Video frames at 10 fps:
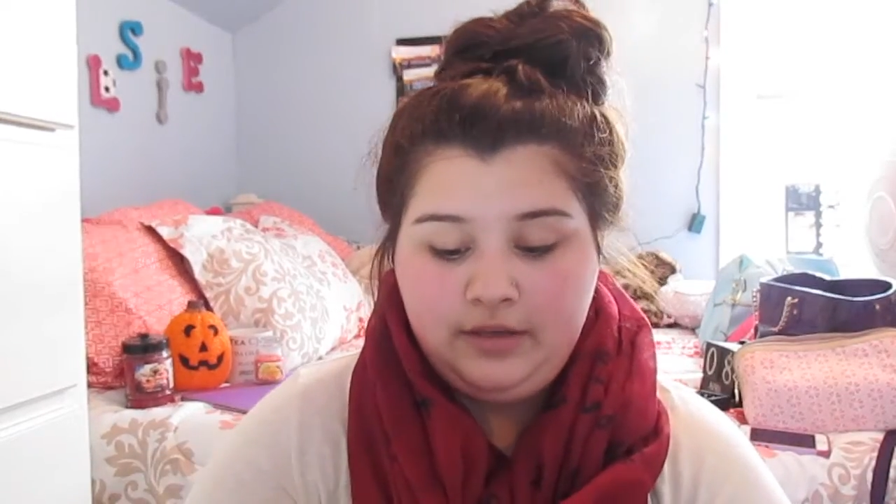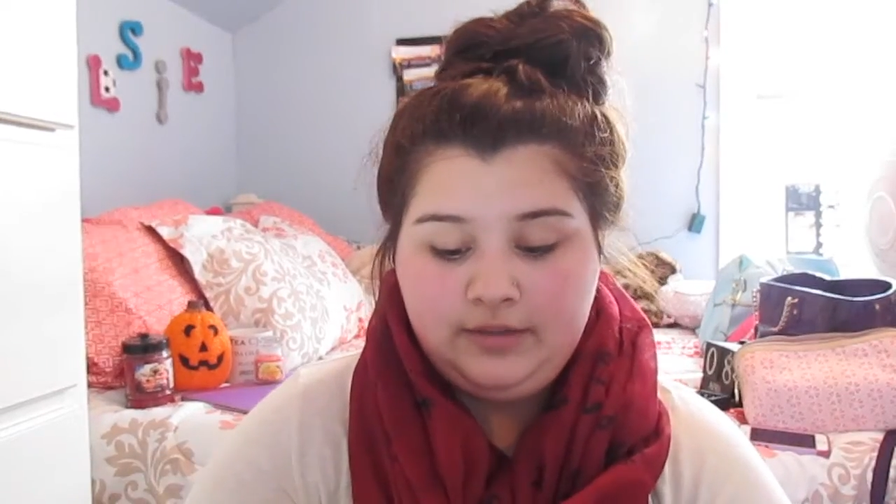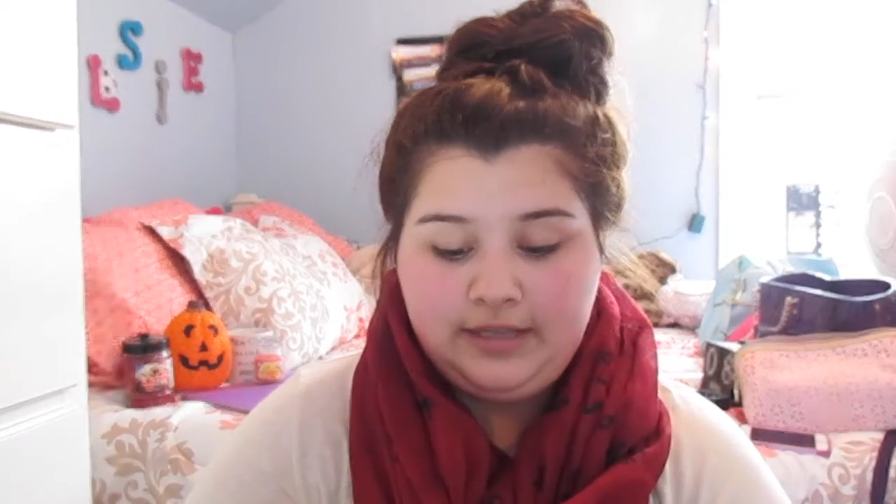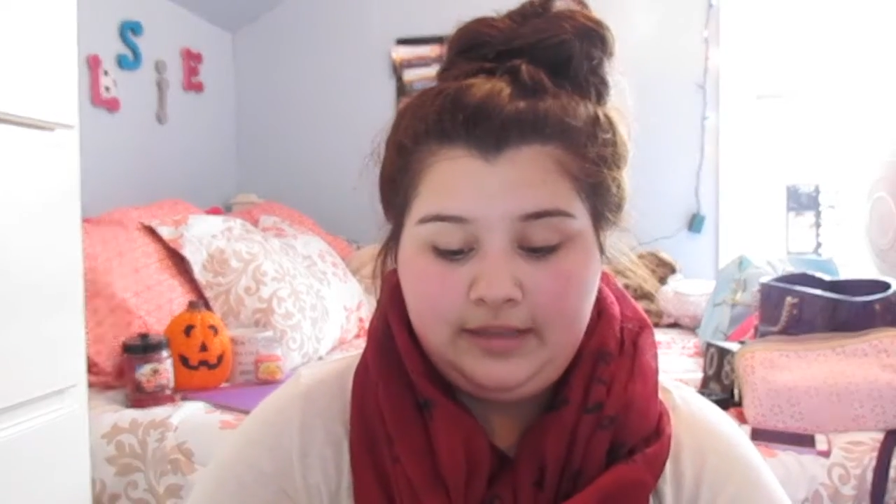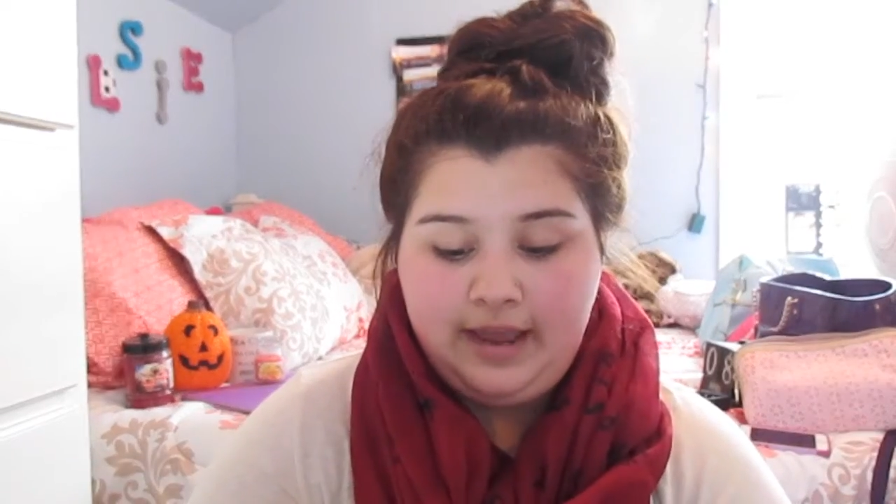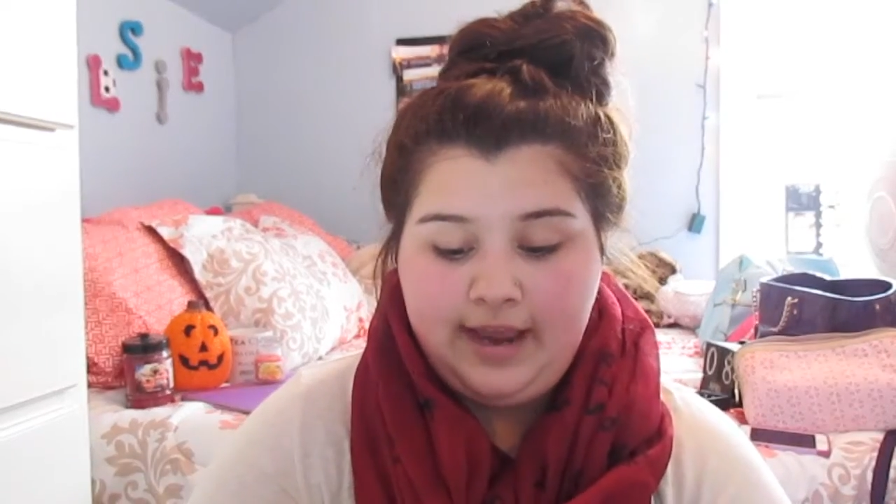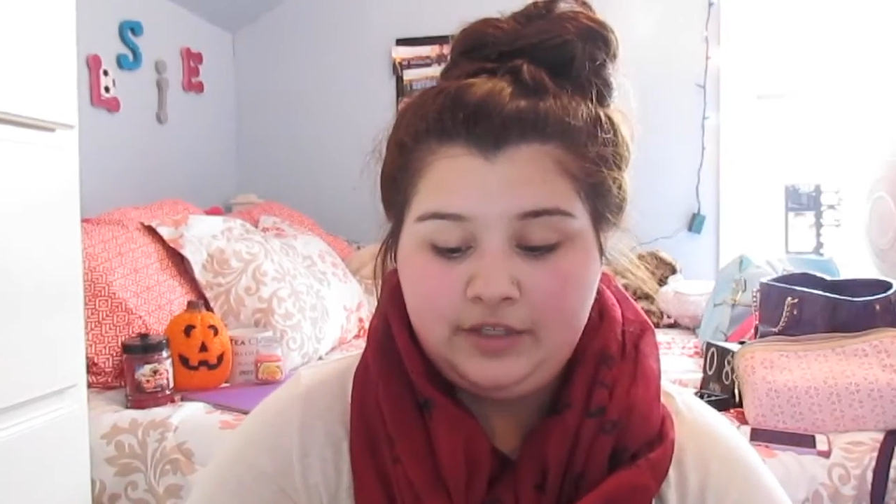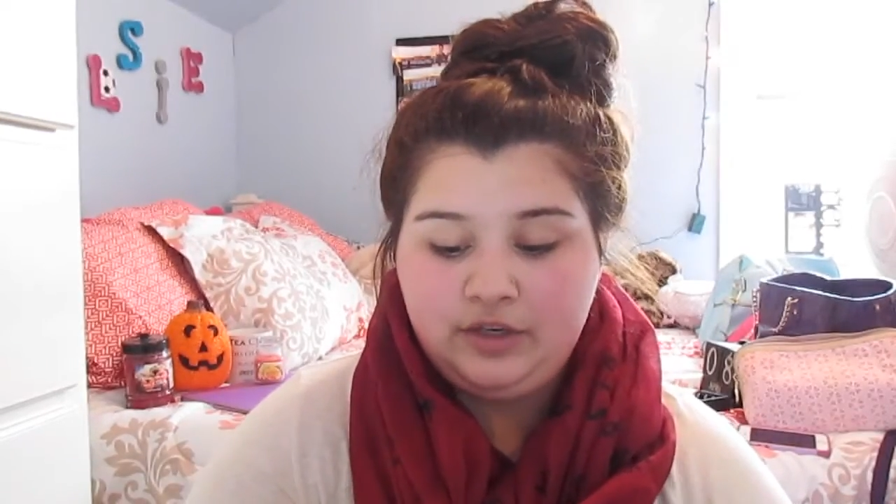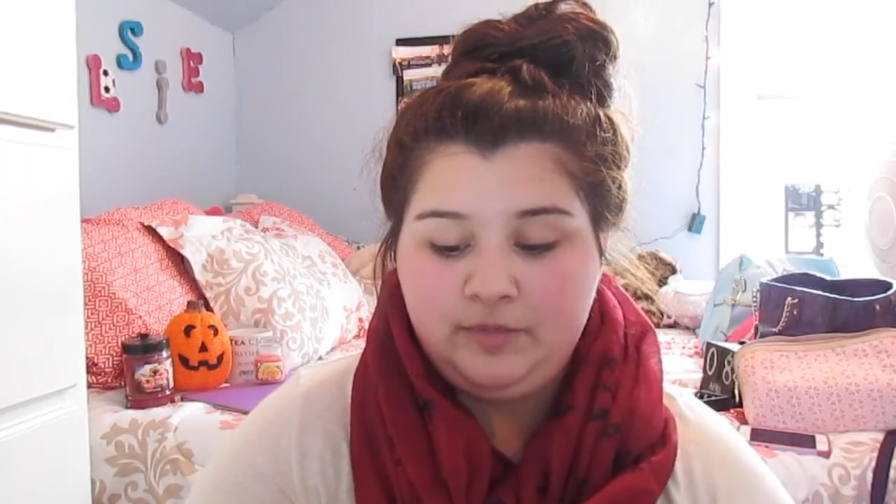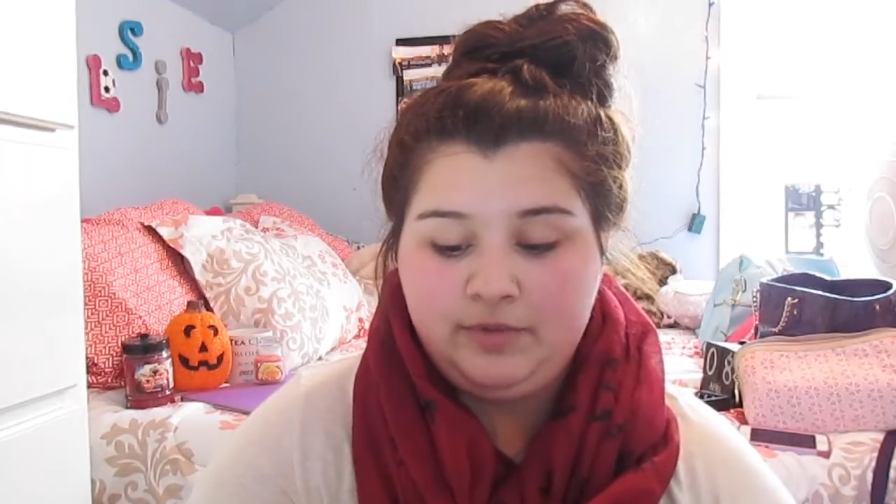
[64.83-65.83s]
using
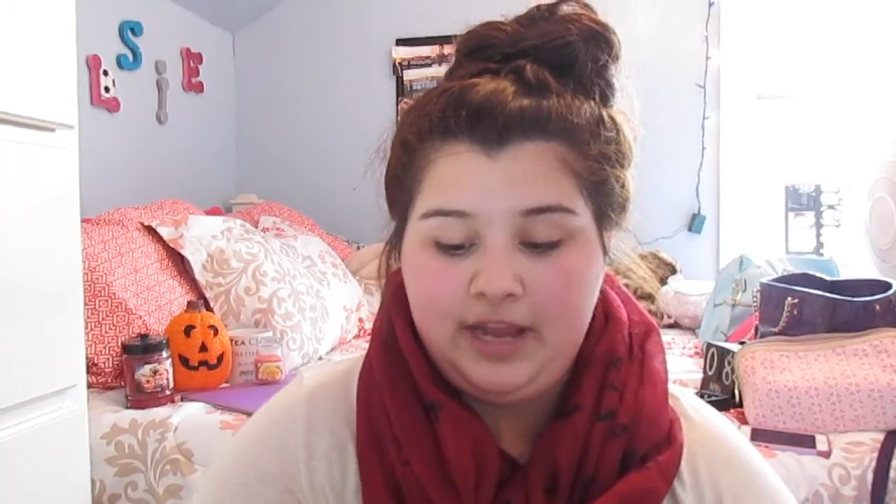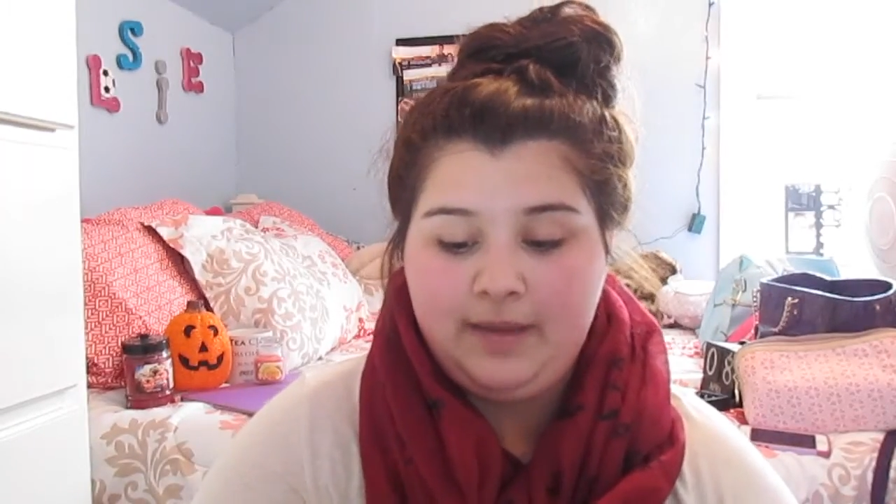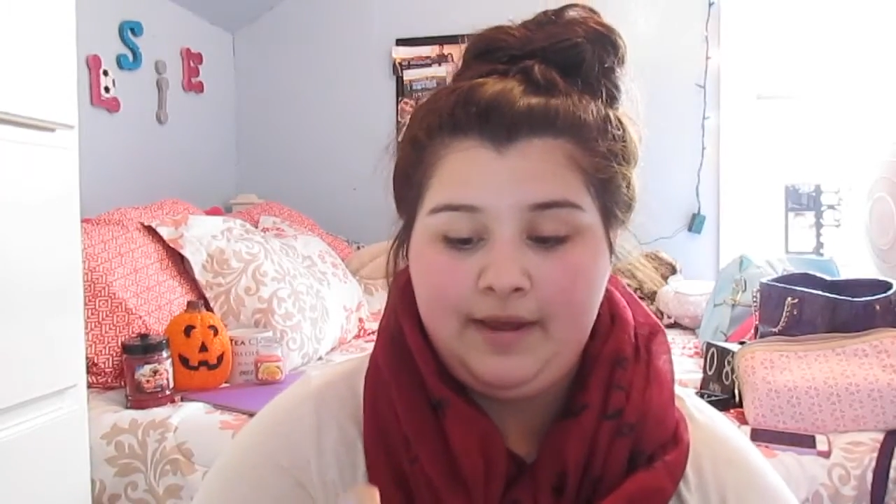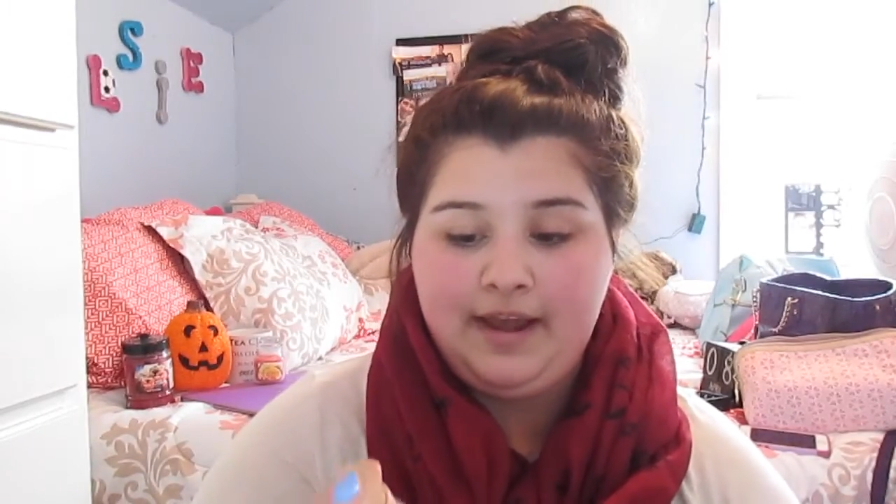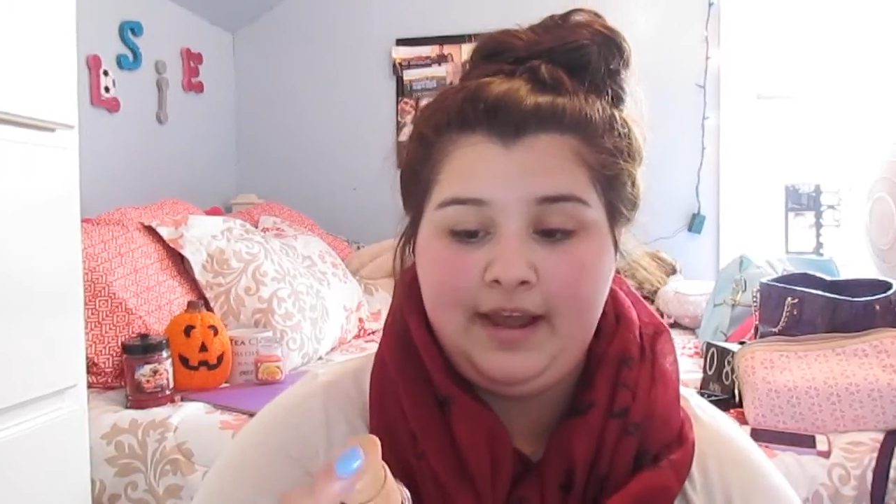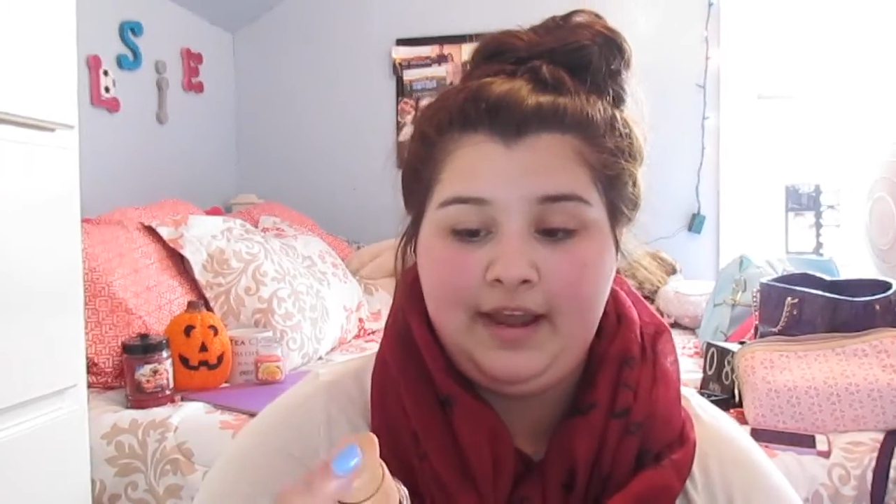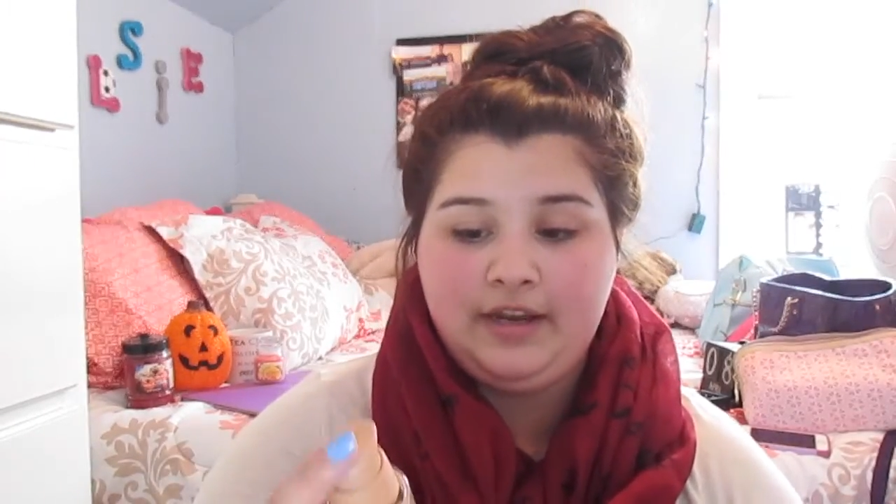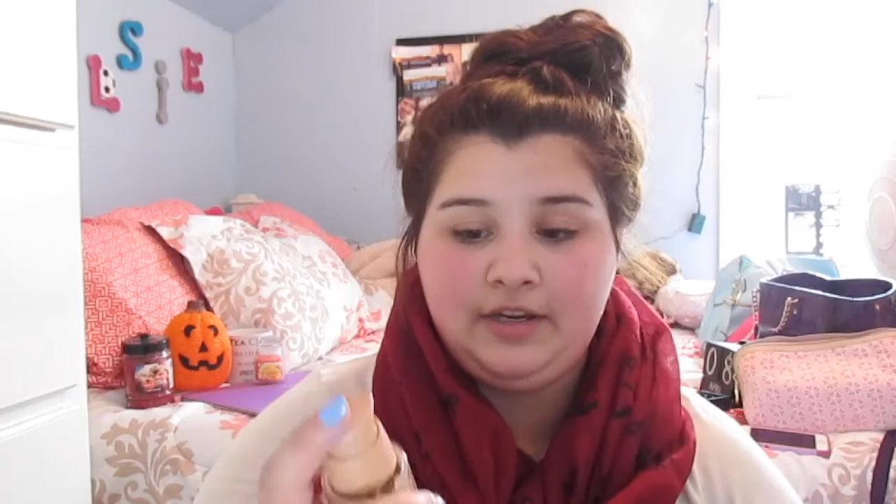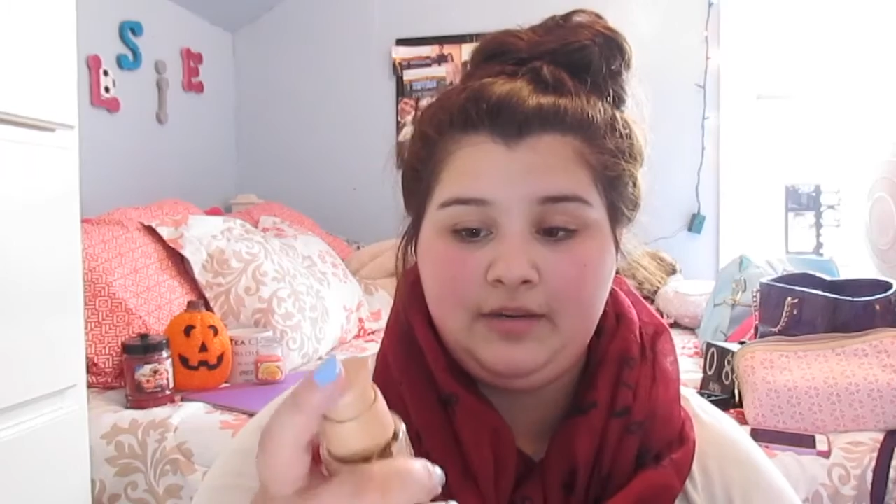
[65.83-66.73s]
that to apply my